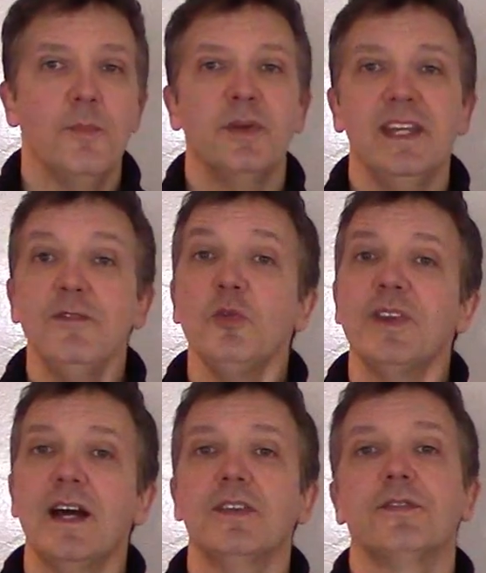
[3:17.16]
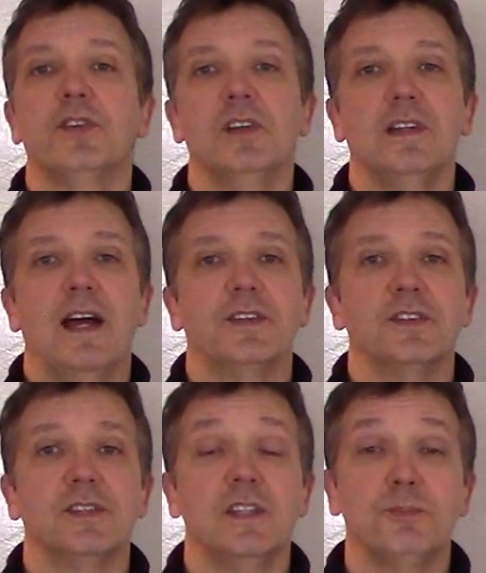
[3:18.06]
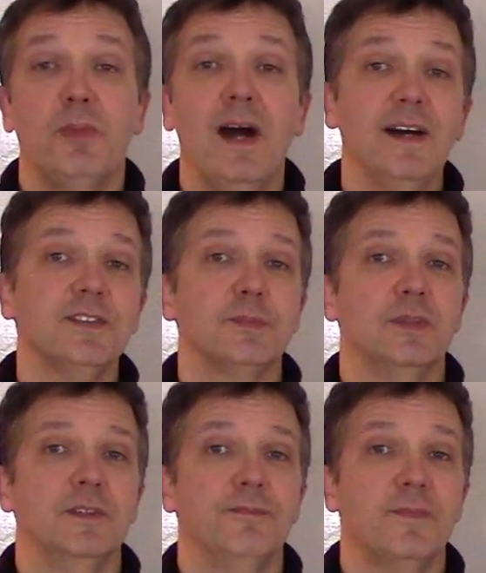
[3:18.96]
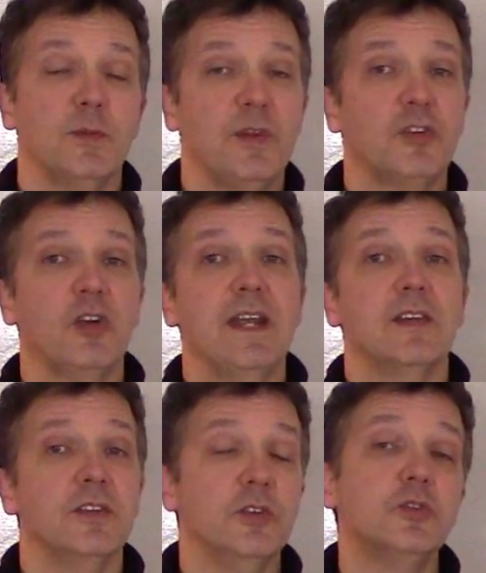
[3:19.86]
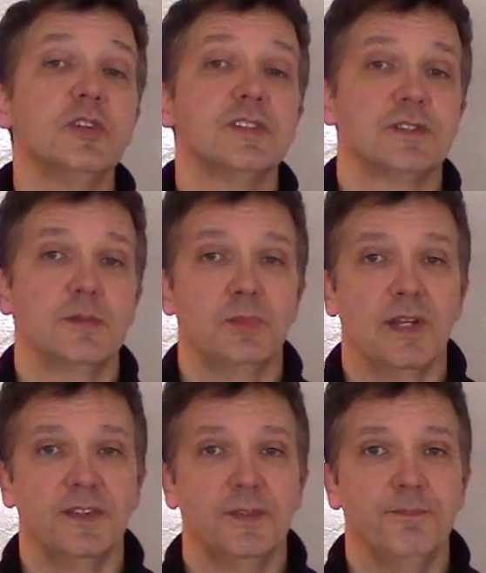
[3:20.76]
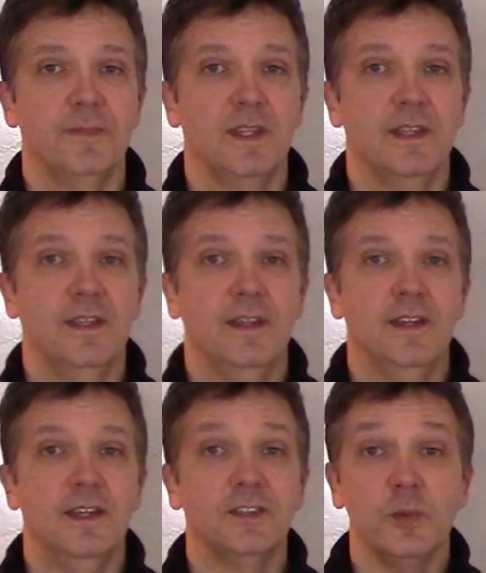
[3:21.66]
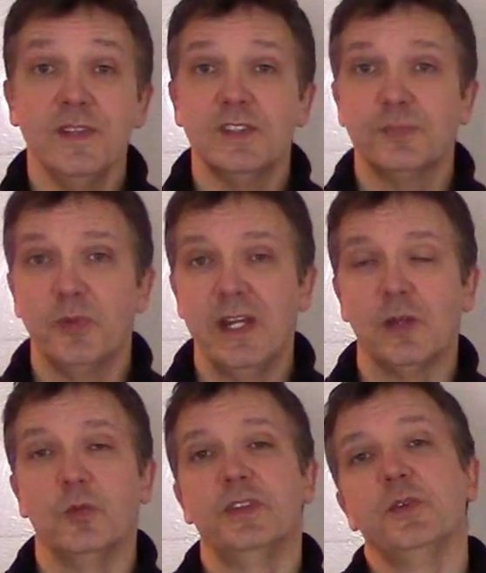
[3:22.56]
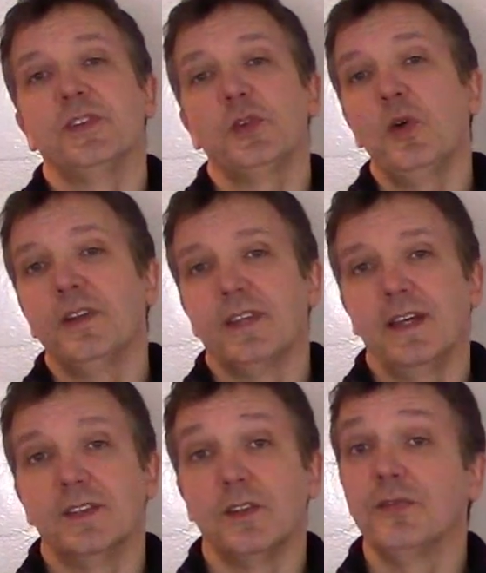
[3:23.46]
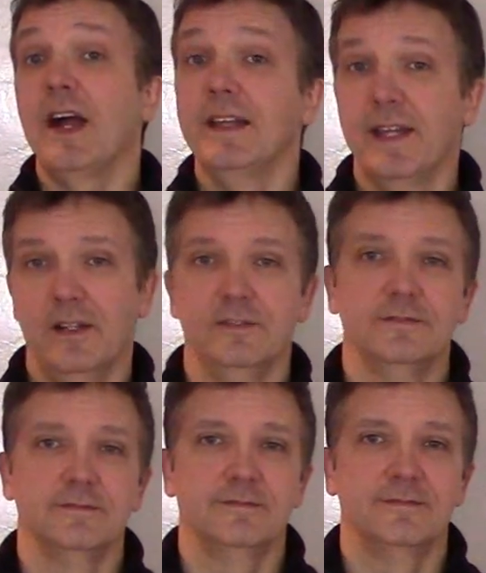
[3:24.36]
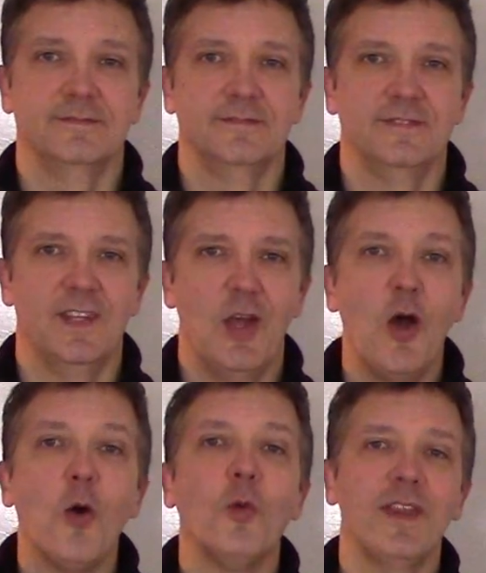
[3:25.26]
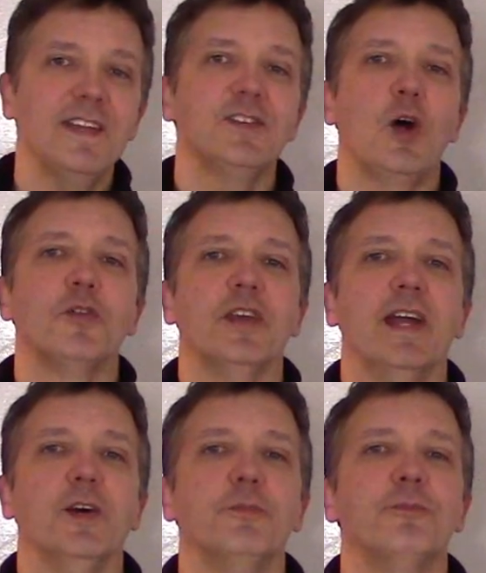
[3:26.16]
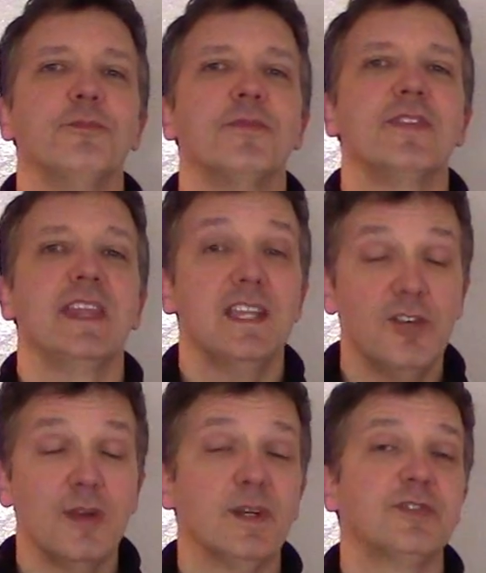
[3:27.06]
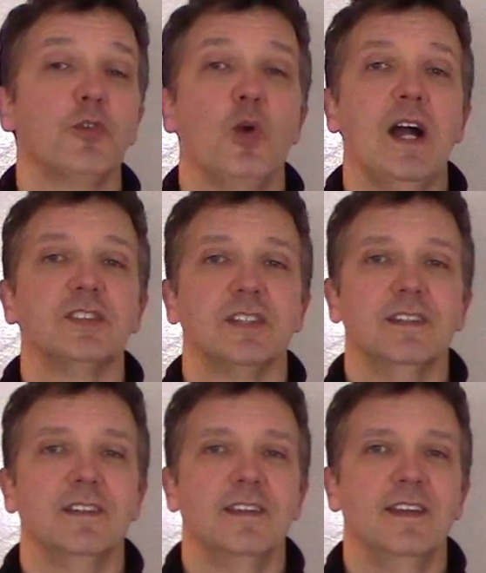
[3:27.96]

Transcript: But even without the fertilizers, it's possible that we've created a nutrient surplus. So in the spring, we'll do a soil test to find out. Well, that's all for now. Thank you very much for watching.